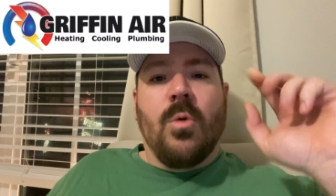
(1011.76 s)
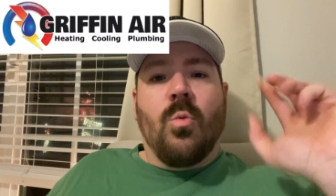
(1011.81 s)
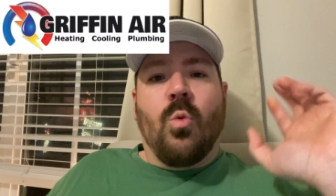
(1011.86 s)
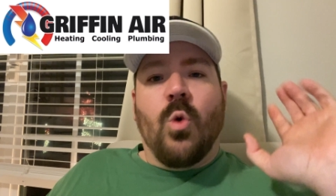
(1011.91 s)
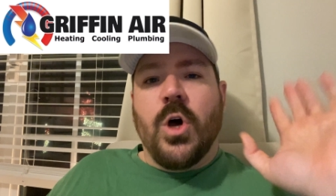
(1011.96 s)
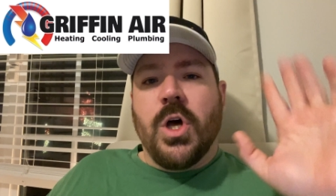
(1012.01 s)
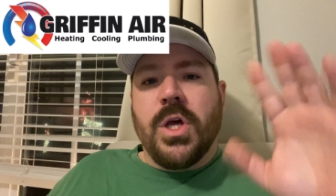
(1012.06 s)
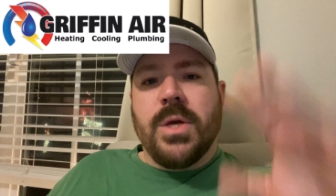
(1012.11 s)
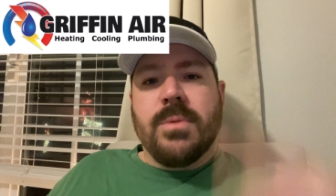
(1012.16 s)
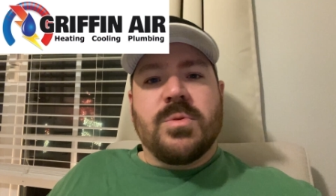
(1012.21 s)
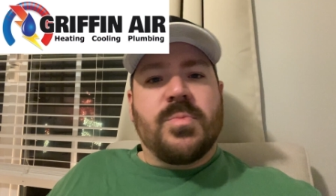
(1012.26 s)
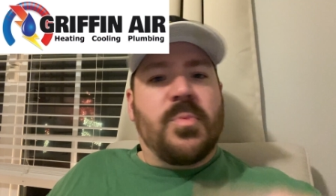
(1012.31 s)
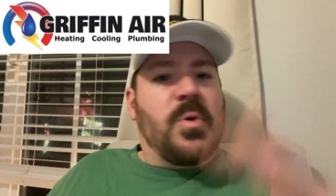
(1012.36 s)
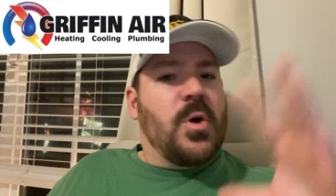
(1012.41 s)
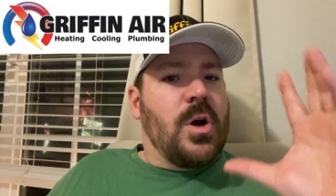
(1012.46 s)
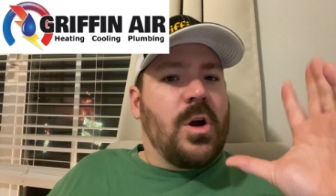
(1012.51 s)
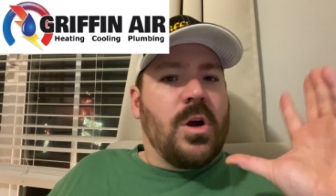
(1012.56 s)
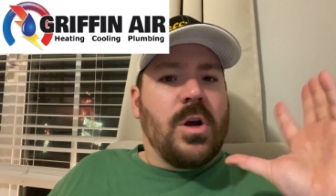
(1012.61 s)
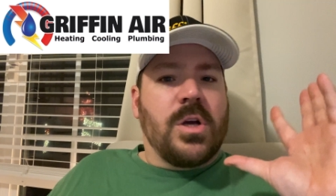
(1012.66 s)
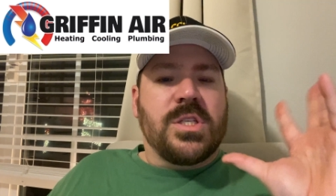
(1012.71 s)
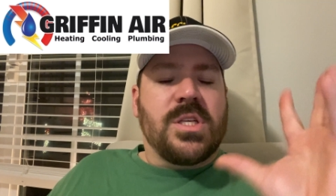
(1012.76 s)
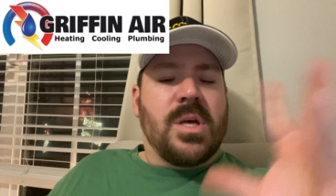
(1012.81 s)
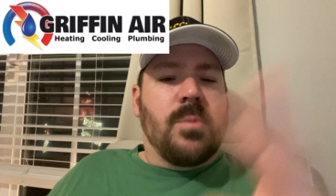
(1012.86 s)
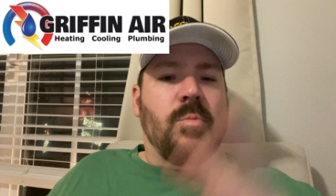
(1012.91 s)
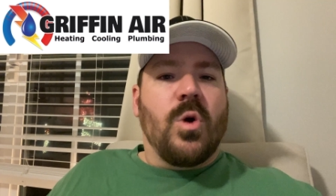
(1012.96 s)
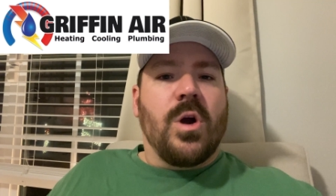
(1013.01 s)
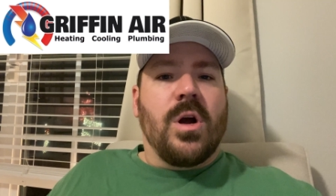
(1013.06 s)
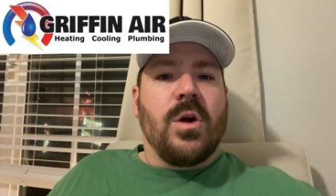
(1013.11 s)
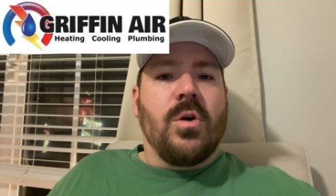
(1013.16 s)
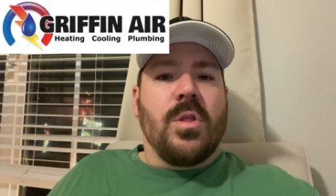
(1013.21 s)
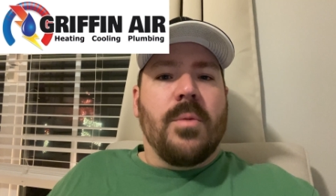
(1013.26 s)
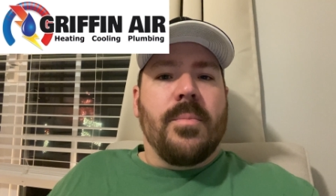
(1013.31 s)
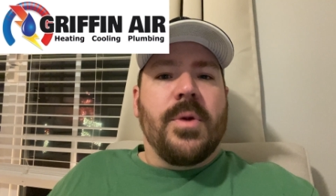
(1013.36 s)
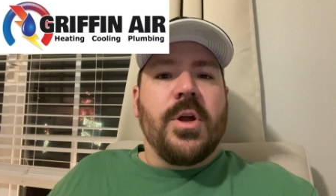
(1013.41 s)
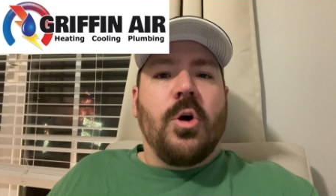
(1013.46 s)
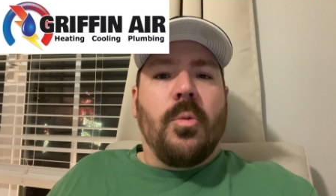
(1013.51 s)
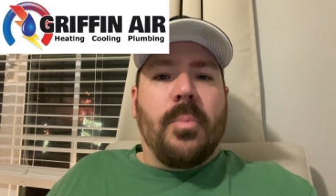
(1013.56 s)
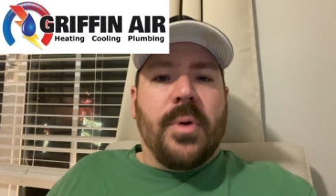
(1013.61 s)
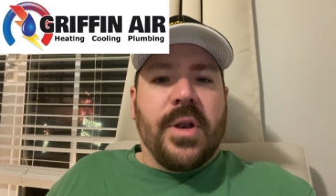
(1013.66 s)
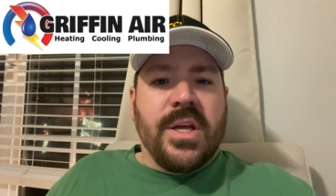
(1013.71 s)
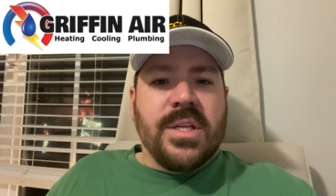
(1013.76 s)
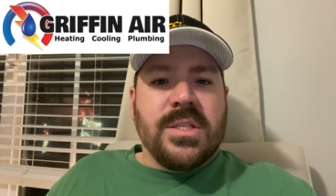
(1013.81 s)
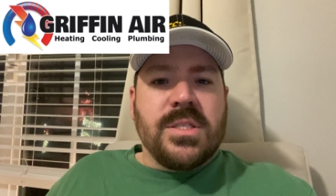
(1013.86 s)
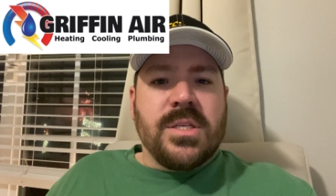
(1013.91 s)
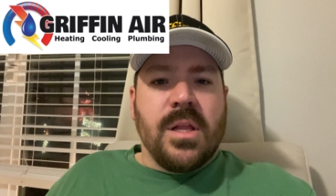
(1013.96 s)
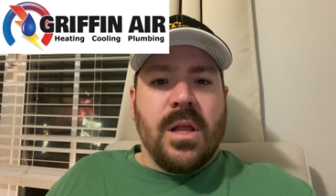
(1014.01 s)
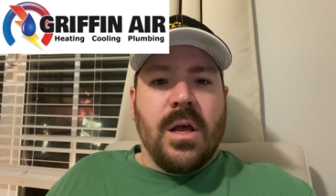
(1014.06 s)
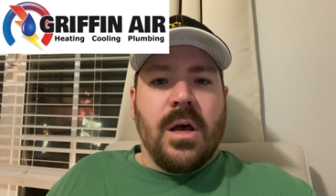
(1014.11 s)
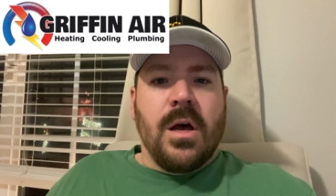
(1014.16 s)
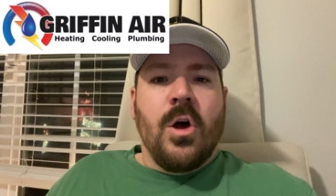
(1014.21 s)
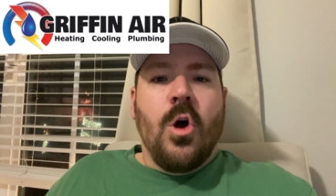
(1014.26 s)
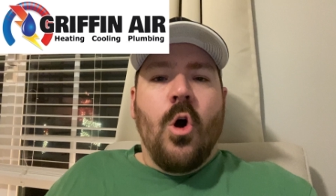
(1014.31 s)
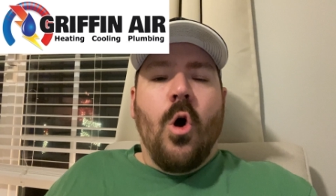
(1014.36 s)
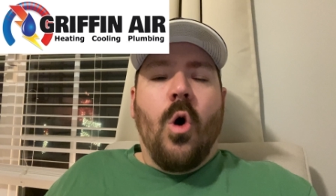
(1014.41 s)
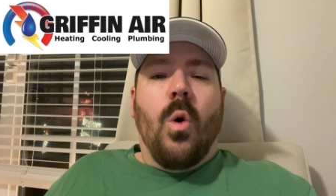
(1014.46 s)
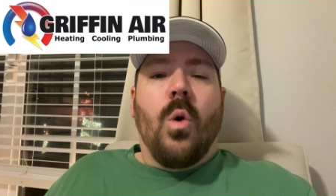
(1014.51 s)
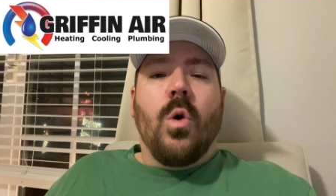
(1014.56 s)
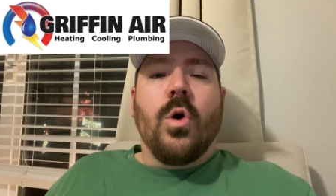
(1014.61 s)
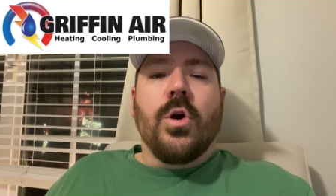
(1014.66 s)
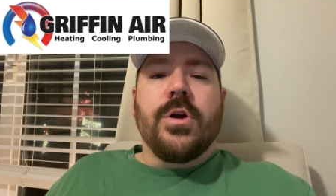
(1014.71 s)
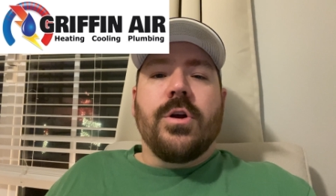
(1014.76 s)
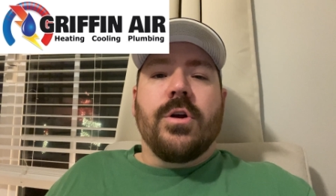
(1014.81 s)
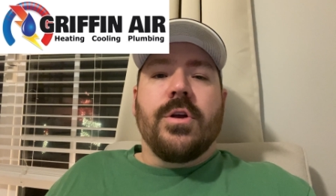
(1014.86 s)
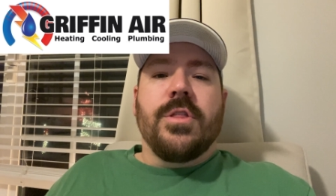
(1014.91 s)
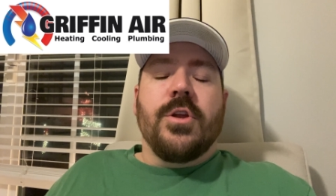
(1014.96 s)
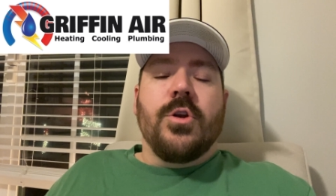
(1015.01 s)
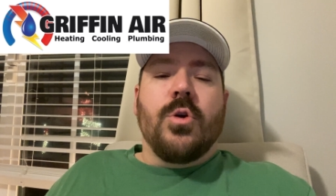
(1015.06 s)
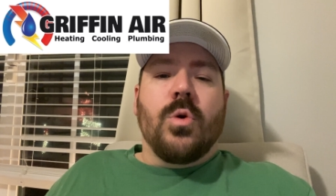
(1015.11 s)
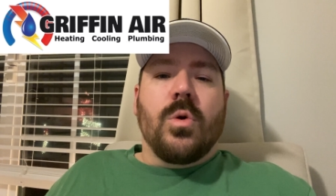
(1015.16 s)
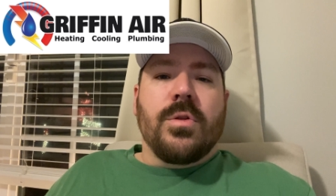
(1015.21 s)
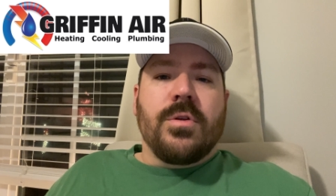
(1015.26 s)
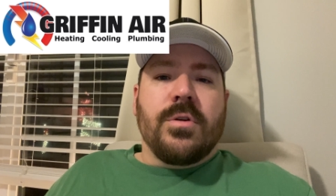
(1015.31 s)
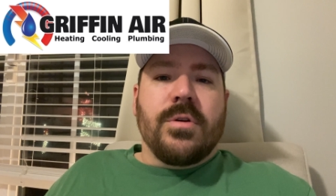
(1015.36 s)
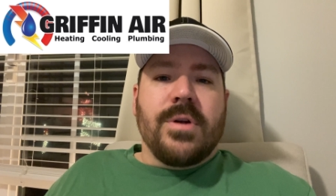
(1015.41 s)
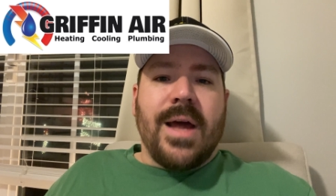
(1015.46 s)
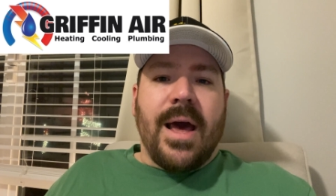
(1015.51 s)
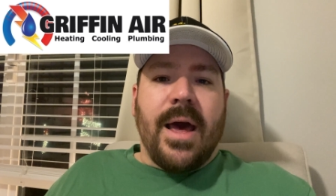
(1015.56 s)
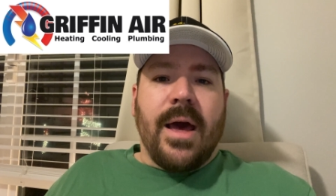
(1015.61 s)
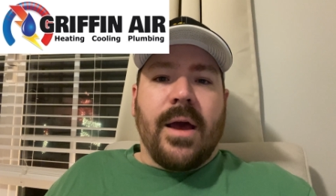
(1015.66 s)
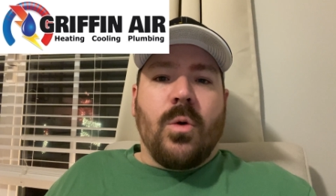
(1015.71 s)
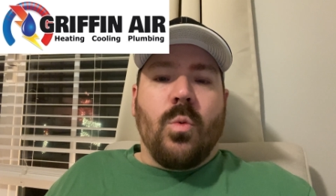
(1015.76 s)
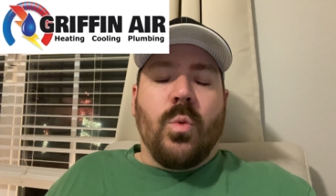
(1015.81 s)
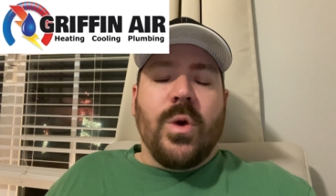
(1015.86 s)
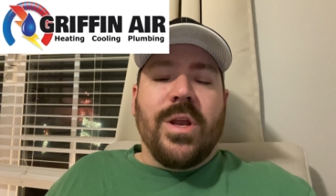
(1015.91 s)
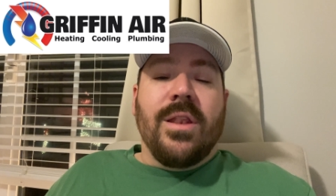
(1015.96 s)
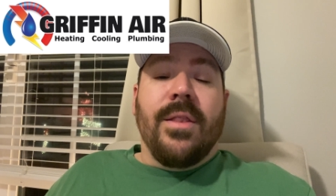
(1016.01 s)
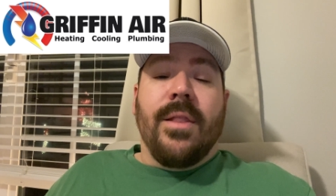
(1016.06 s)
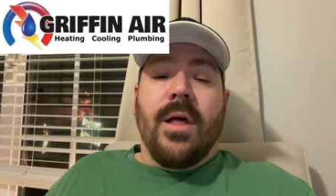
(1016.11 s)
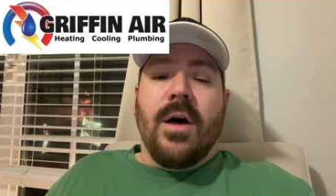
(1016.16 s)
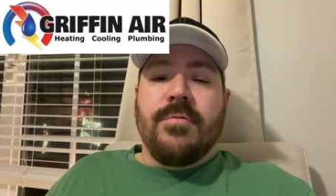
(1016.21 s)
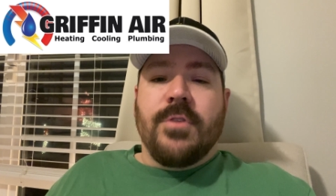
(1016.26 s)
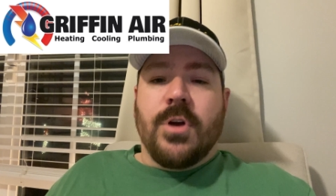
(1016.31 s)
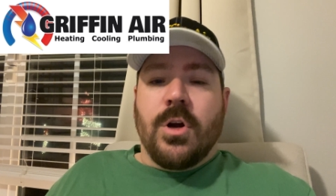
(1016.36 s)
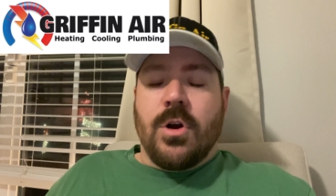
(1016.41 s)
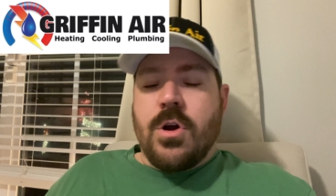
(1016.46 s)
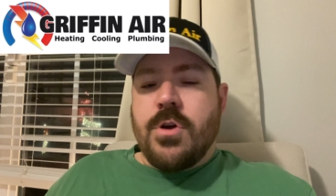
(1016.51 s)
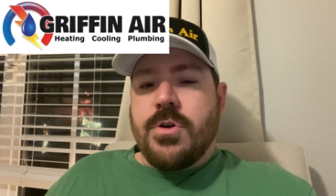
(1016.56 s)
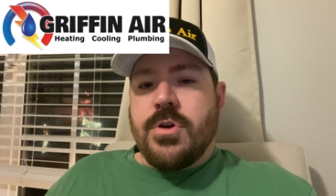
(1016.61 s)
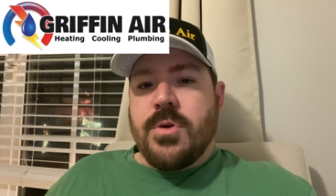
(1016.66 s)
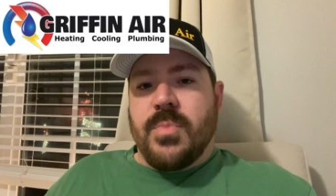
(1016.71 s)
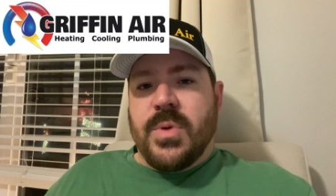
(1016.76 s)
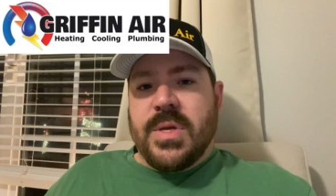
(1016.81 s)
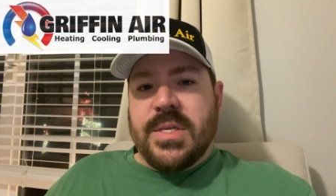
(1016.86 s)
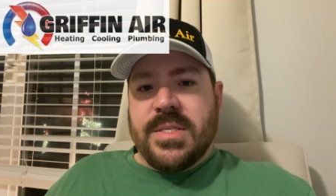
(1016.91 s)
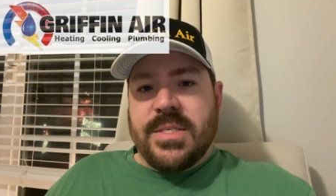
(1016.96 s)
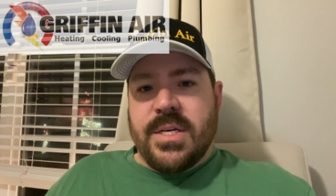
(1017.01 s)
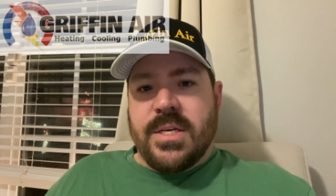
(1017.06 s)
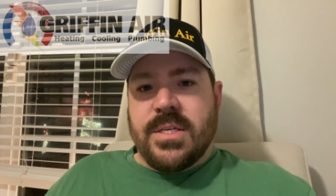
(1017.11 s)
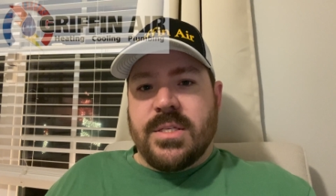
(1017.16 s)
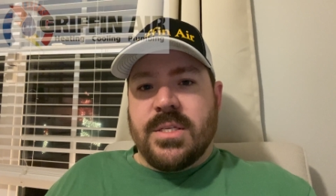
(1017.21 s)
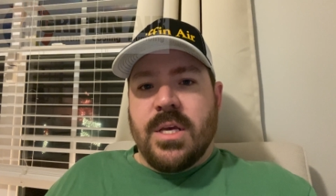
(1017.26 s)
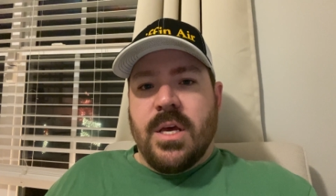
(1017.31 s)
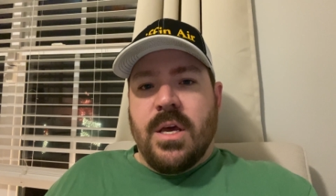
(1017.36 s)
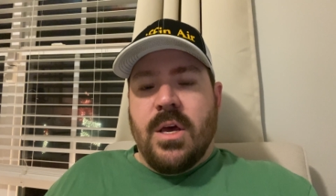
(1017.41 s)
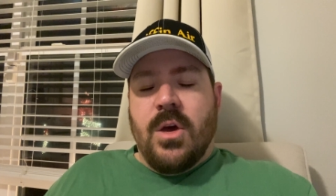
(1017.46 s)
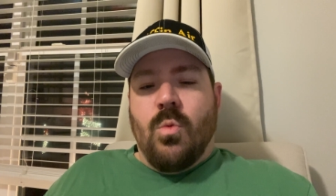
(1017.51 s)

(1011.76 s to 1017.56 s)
Williamsburg, somewhere on the Middle Peninsula, or you're in the Northern Neck, we'd love to earn your business.